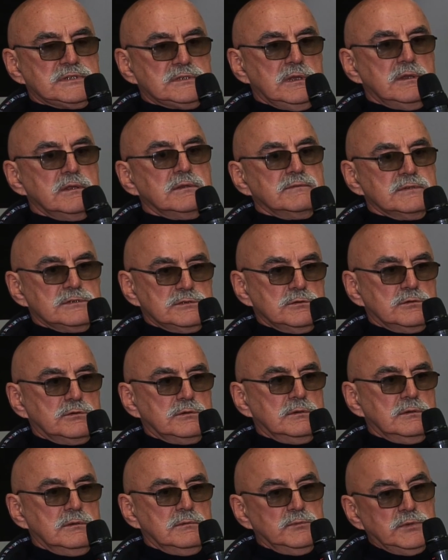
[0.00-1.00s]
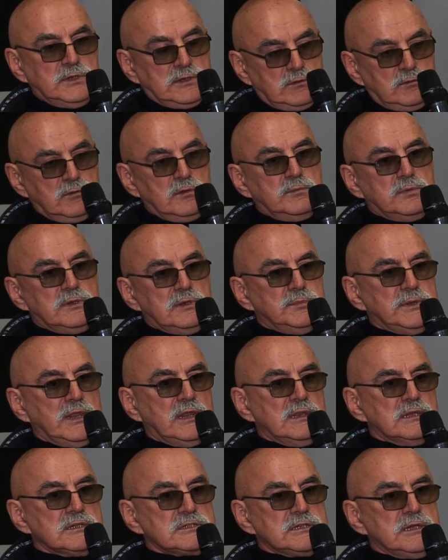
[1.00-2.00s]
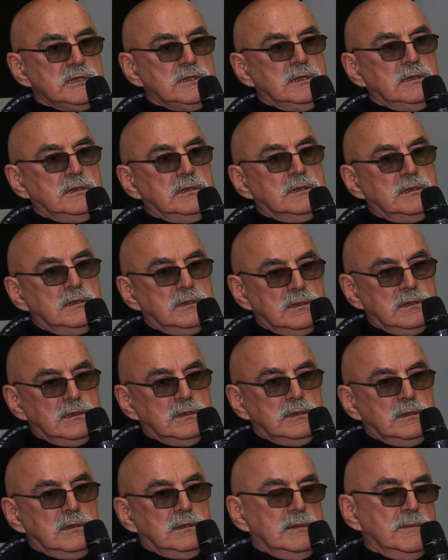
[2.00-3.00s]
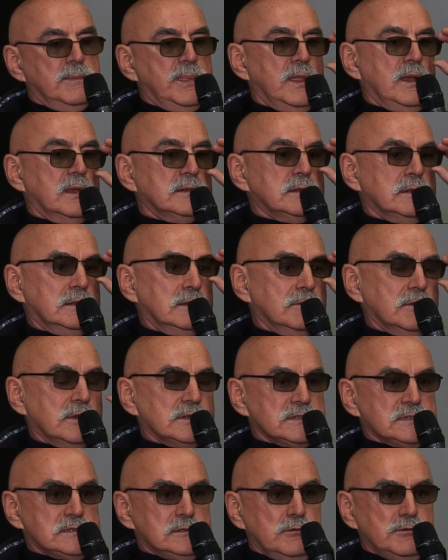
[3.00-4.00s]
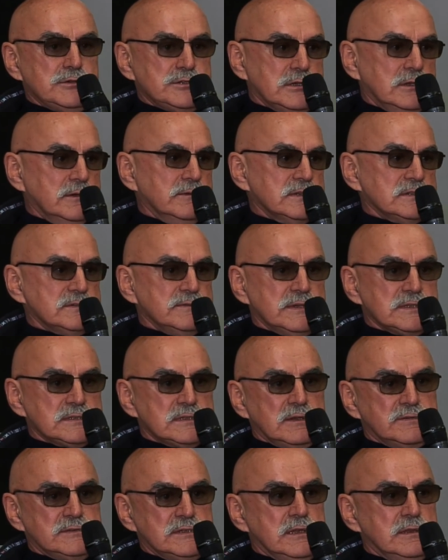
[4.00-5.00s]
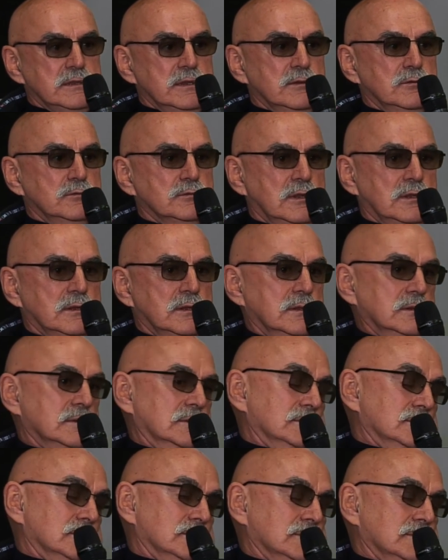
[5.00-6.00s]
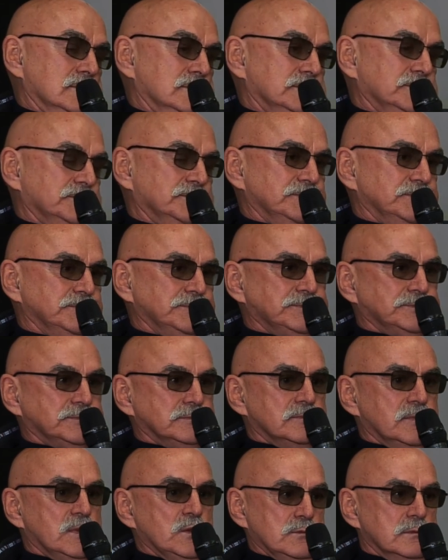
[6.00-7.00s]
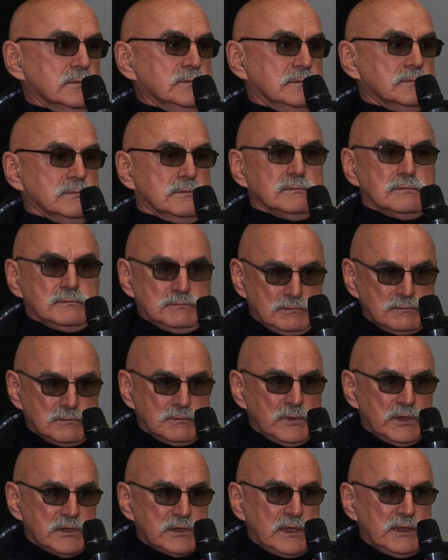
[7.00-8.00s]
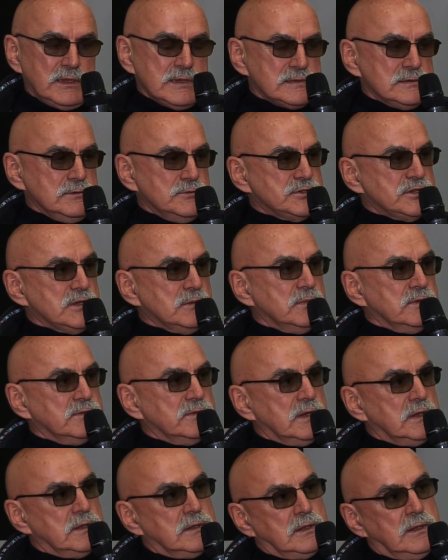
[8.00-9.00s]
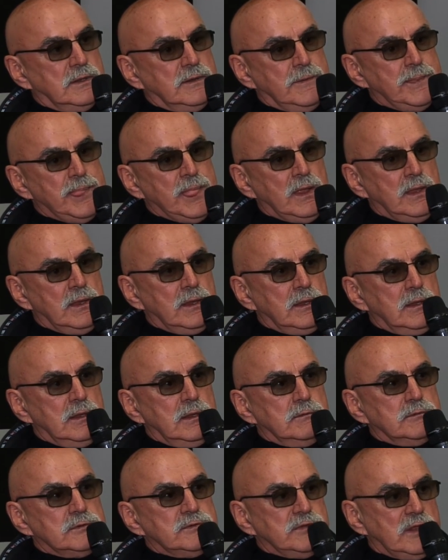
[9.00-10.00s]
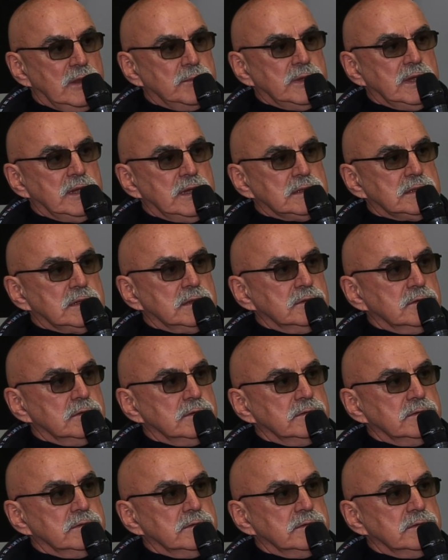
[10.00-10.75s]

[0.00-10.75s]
are discussions around the uh, development uh, of a master plan uh, for Kiev, uh, which are taking place for more than four years. however, I don't think that